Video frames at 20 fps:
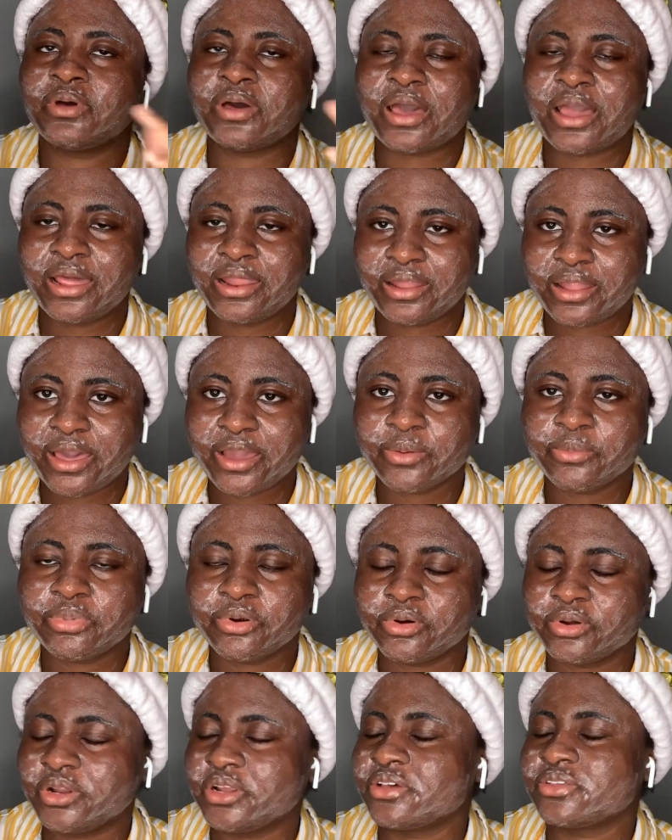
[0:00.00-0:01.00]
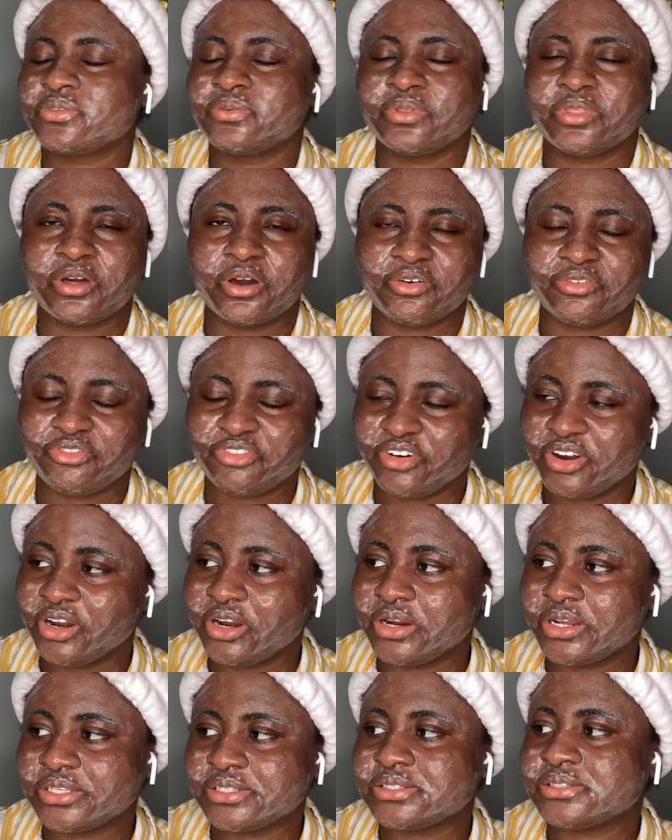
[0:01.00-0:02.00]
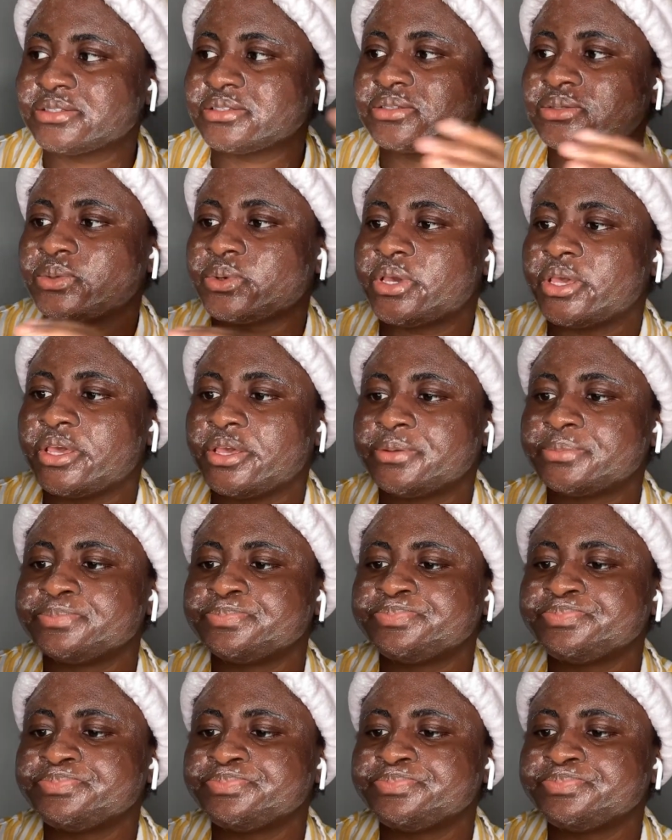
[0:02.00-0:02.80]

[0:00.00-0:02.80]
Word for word: i like products without fragrances okay